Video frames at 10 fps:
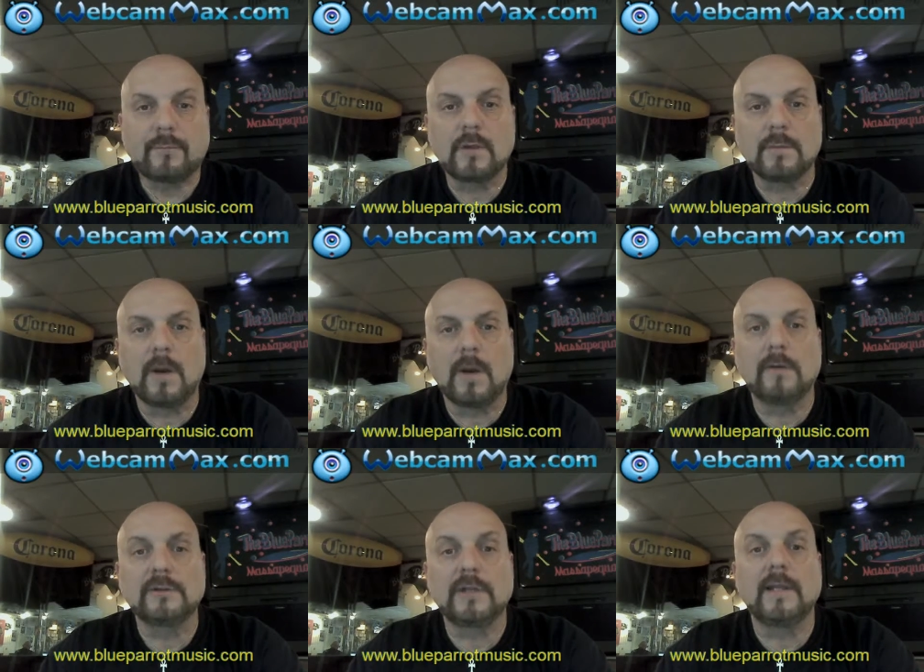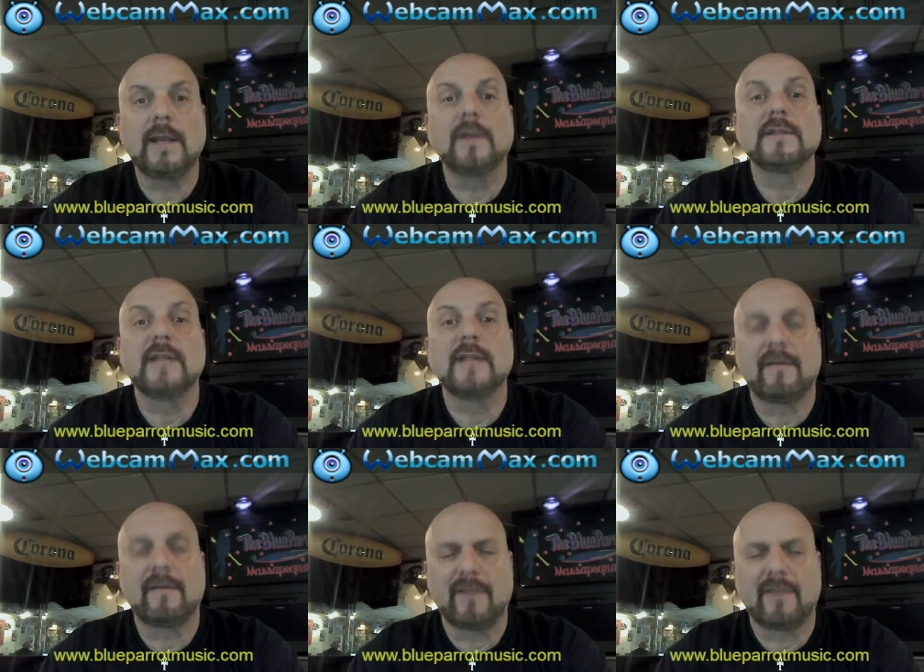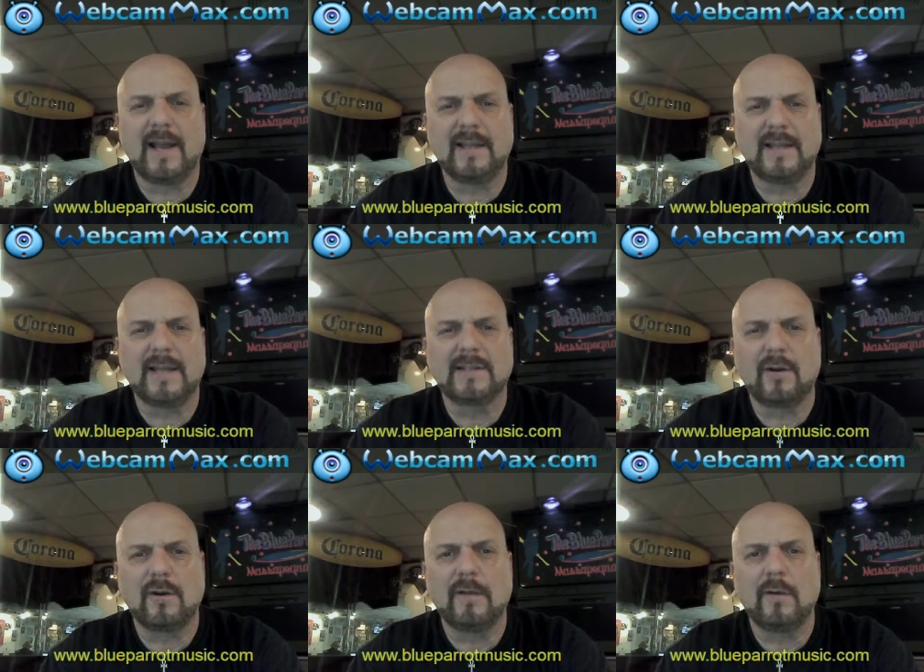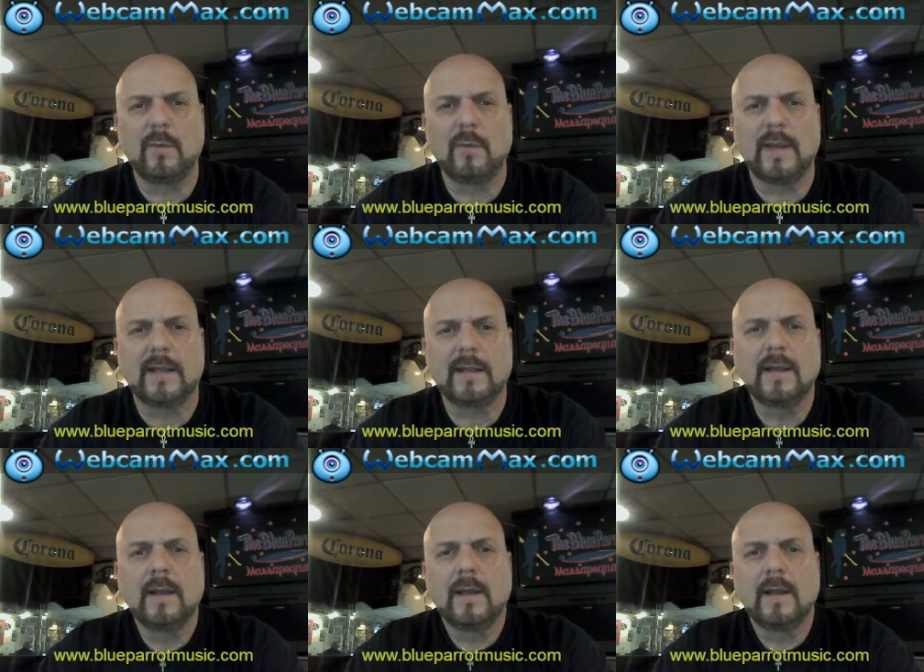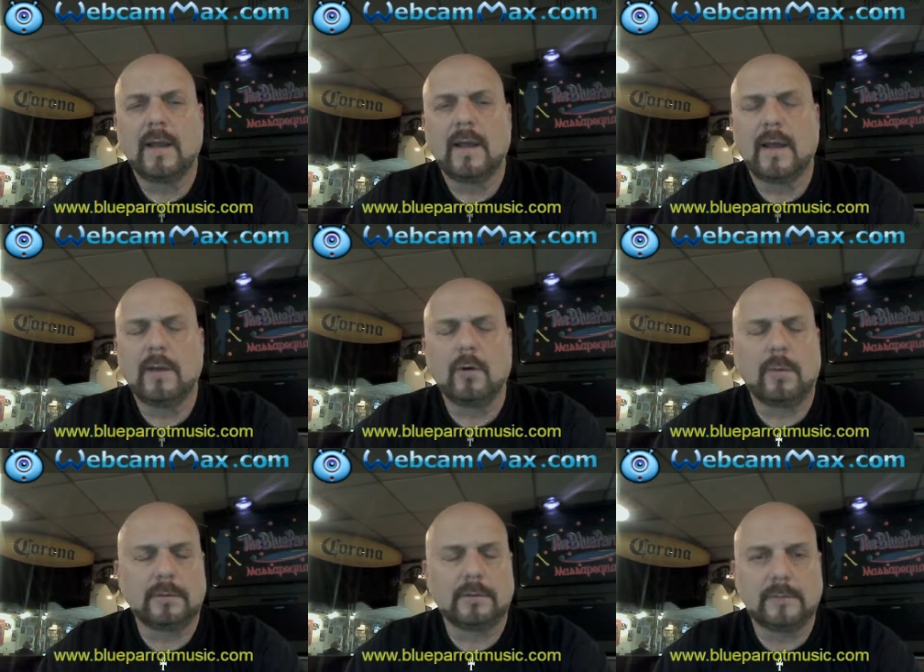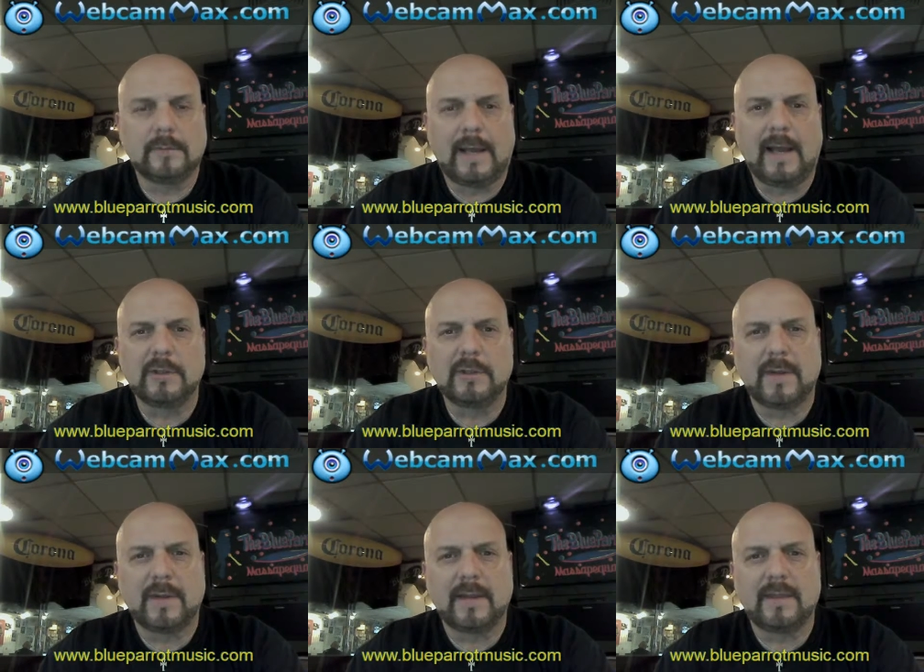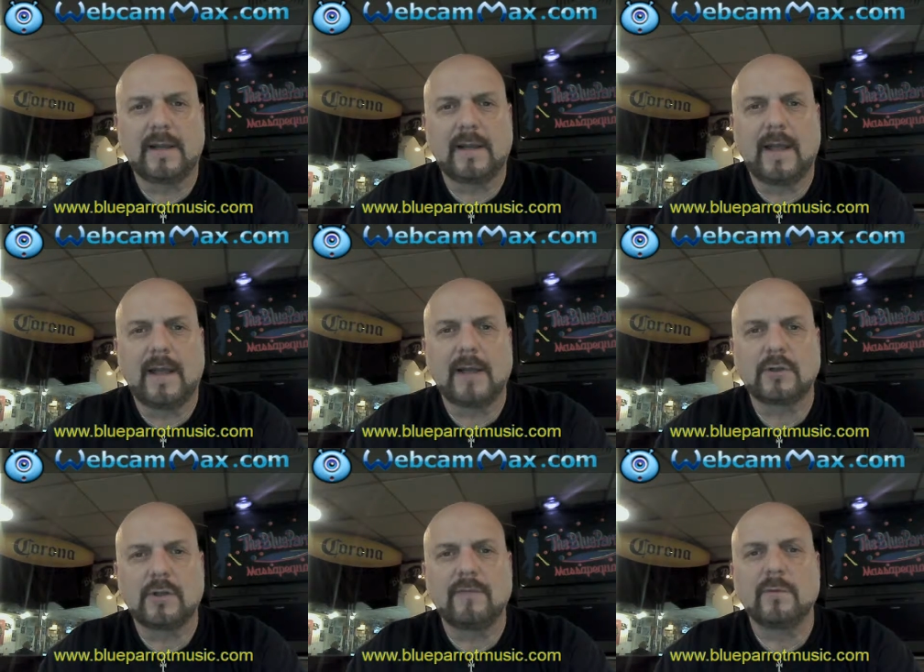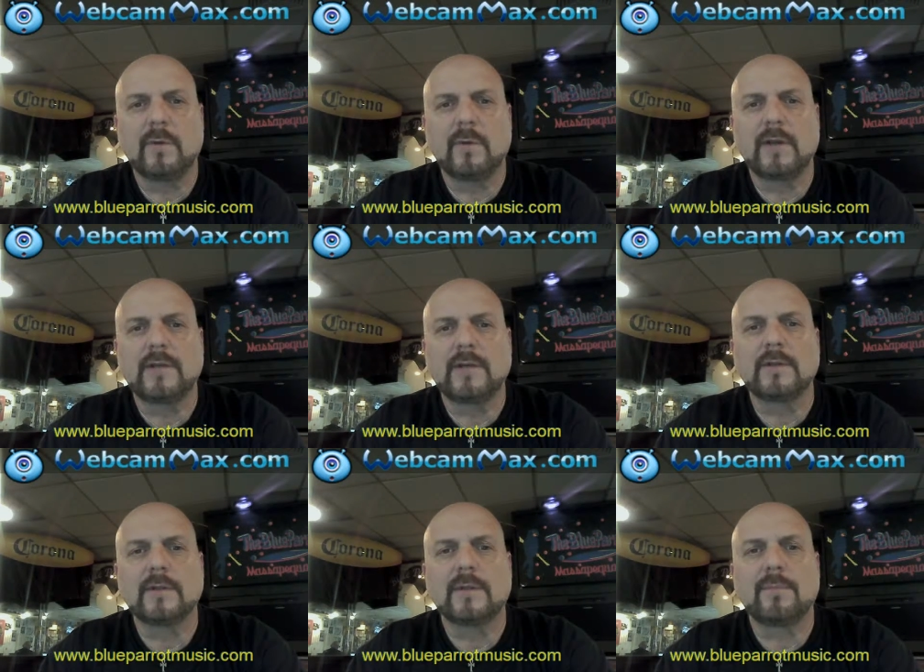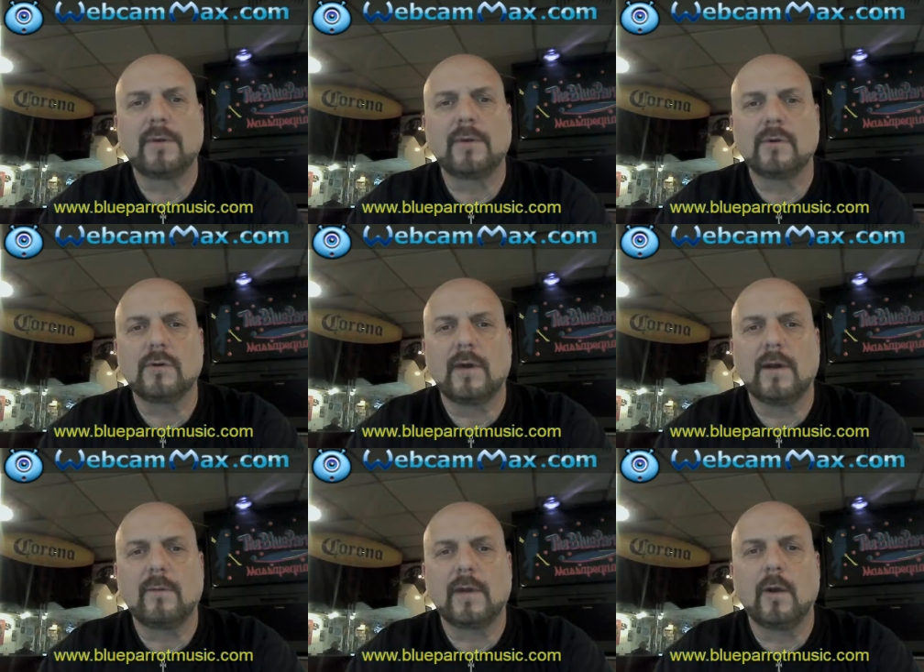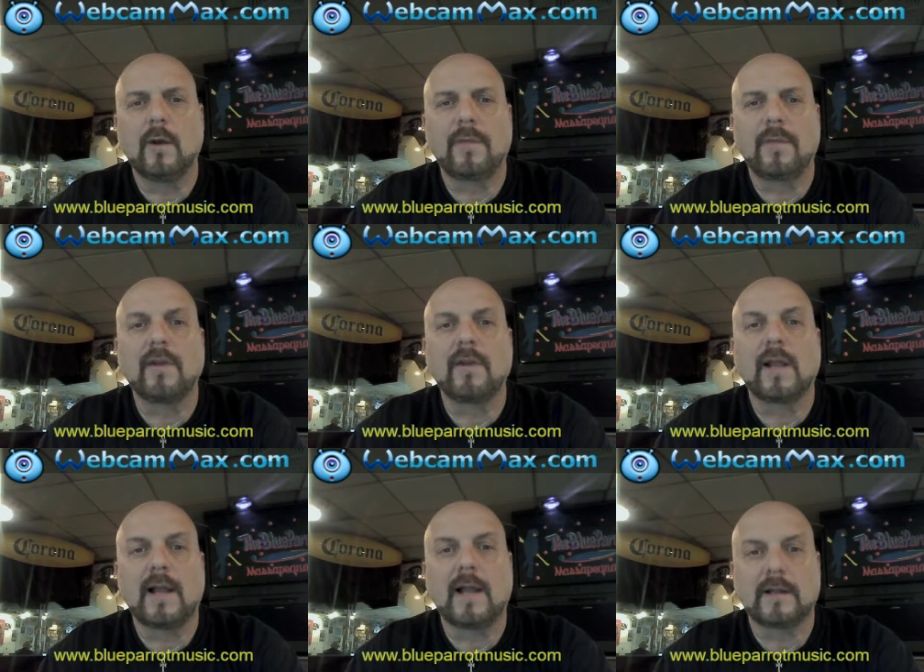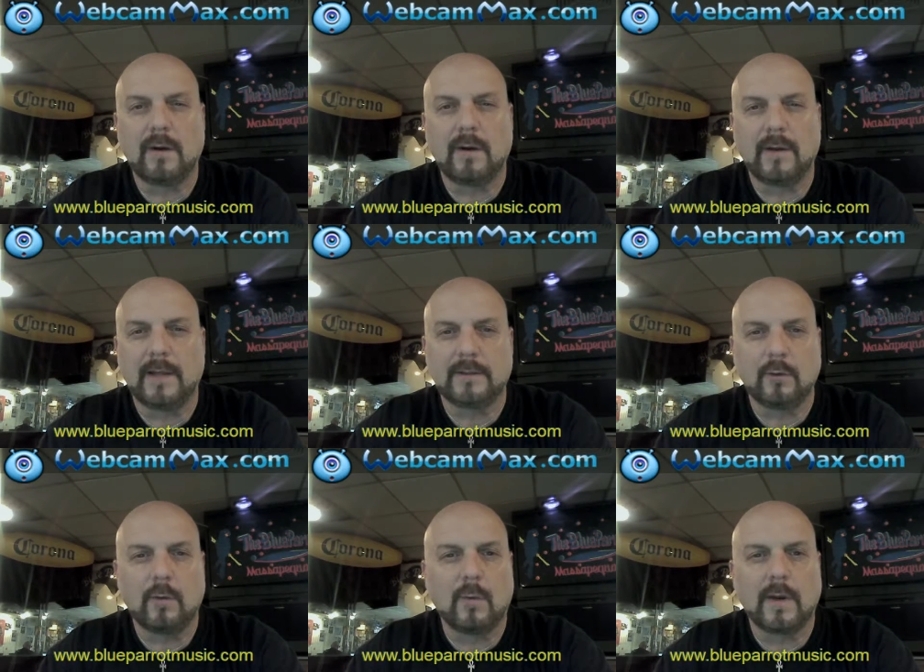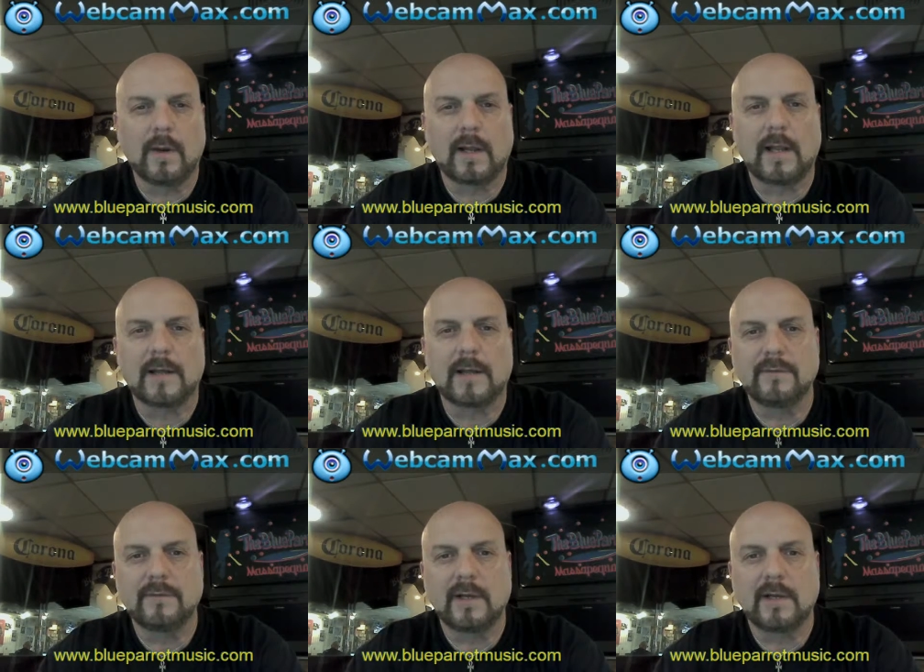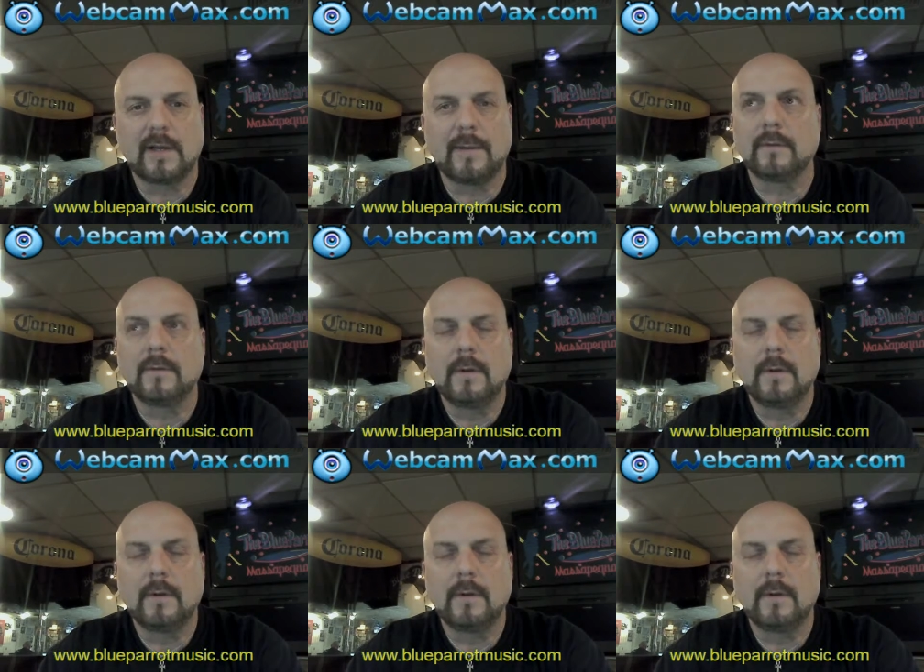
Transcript: Tomorrow is Sunday, Mother's Day. I forgot. I think I said earlier in the week uh, normal hours, but I think uh, actually, if you want to check with us, I'm pretty sure uh, we're going to open three o'clock tomorrow, not the normal one o'clock. So if you're going to come out,